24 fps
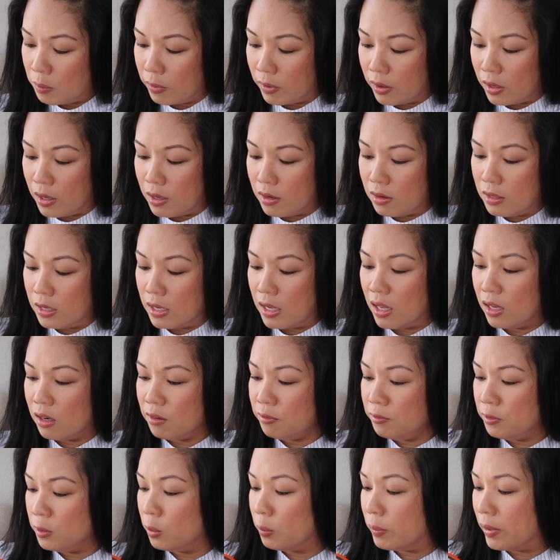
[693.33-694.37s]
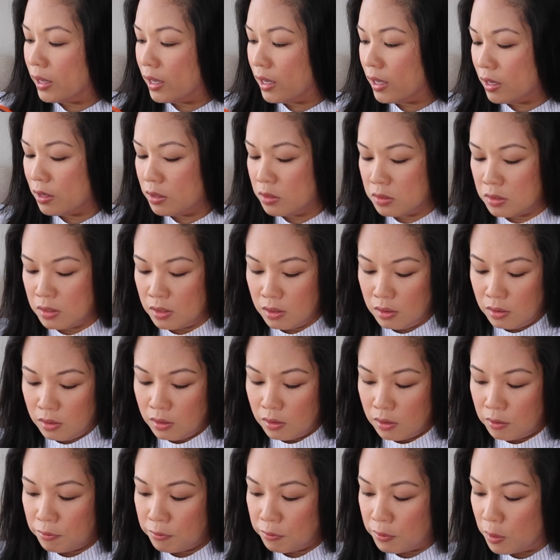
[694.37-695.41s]
But the Ainifeel bags,
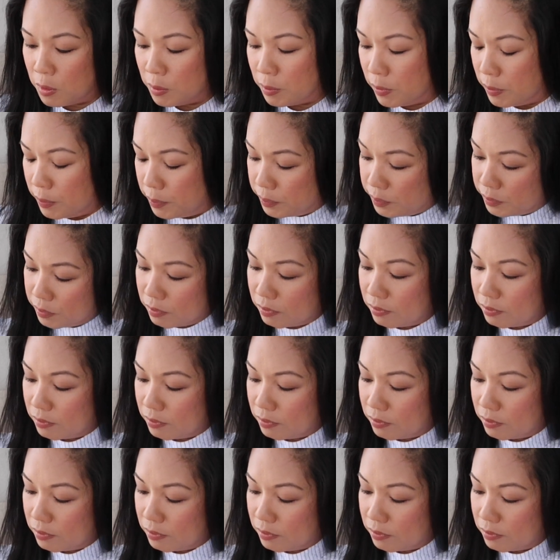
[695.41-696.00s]
from